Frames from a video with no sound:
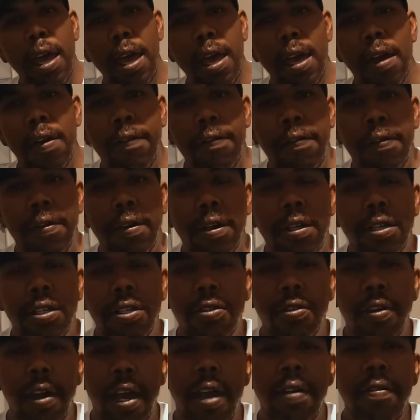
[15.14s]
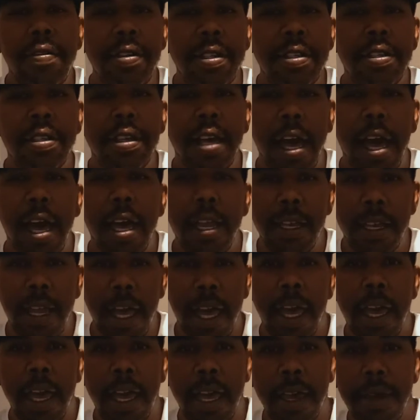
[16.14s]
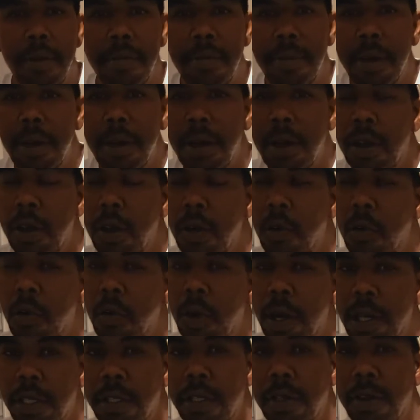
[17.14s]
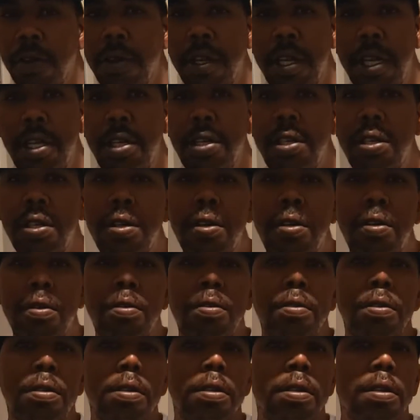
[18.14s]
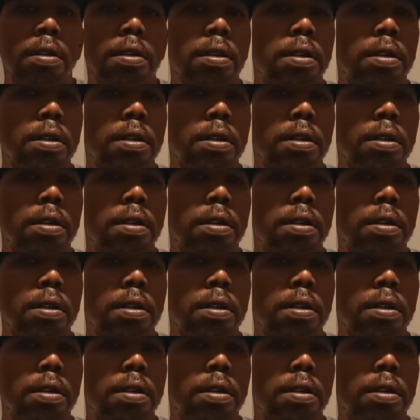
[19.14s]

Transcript: If Travis Scott's name wasn't on these shoes,